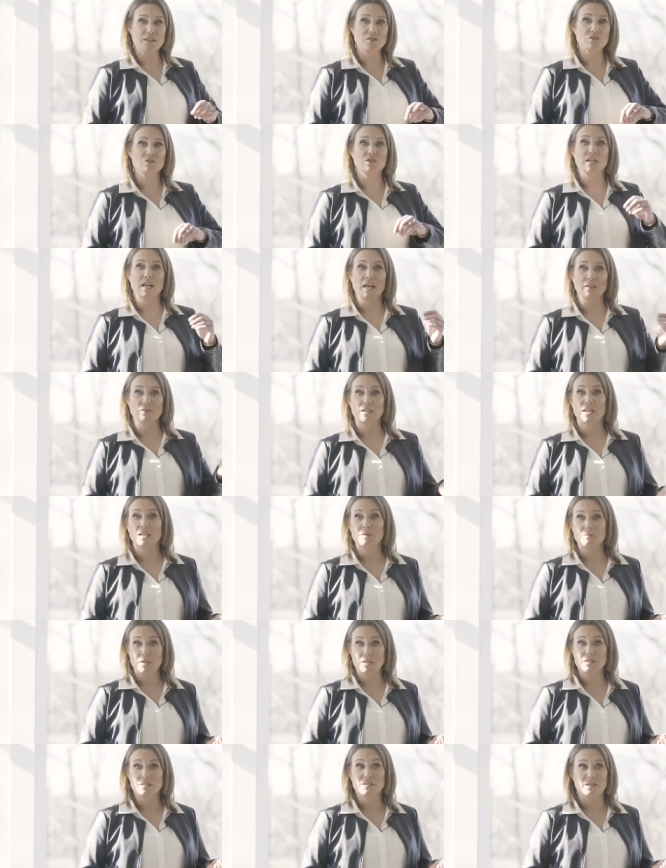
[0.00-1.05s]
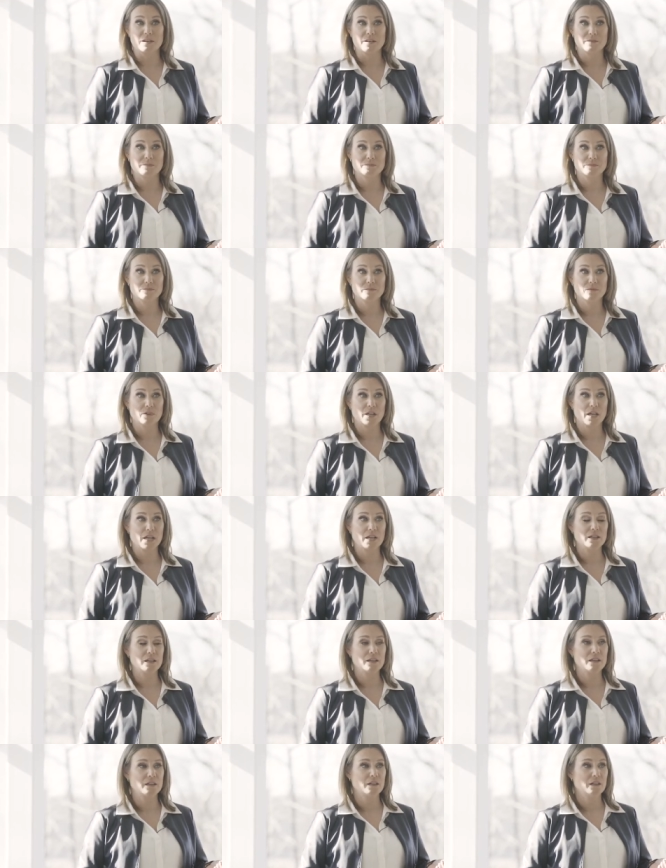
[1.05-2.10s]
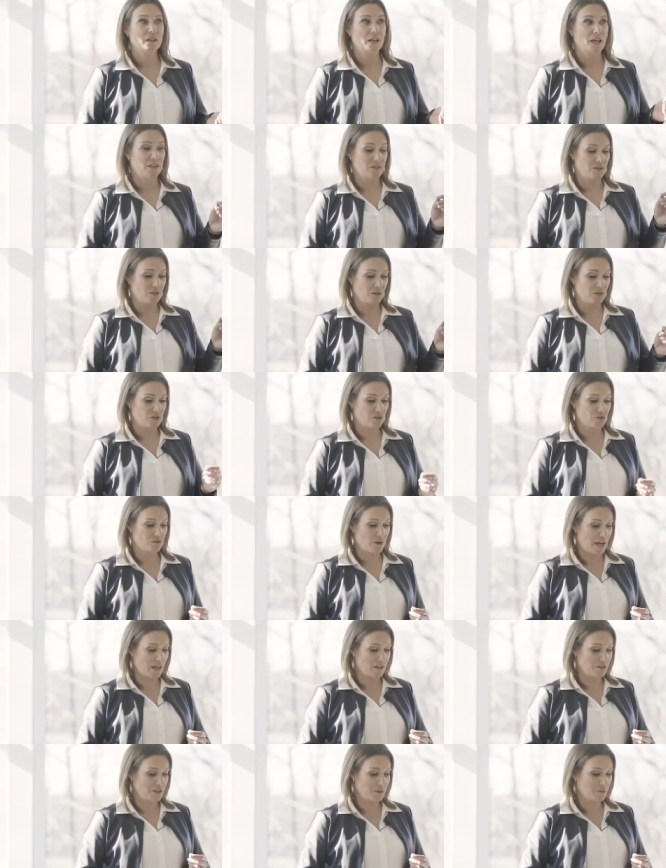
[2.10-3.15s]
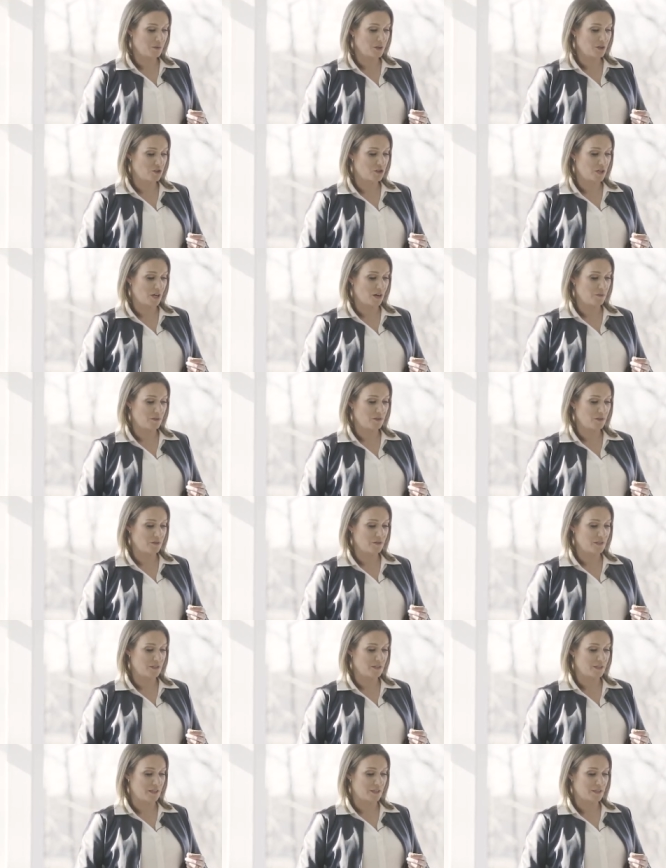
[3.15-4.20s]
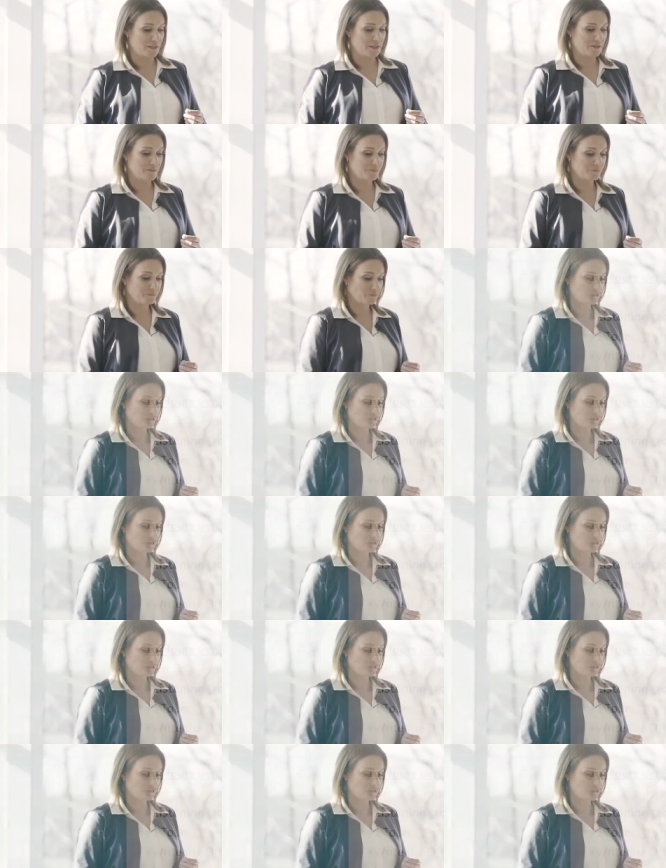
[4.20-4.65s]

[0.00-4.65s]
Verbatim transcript: think there's another key piece here. Okay, and so the strategy I'm going to share with you is this.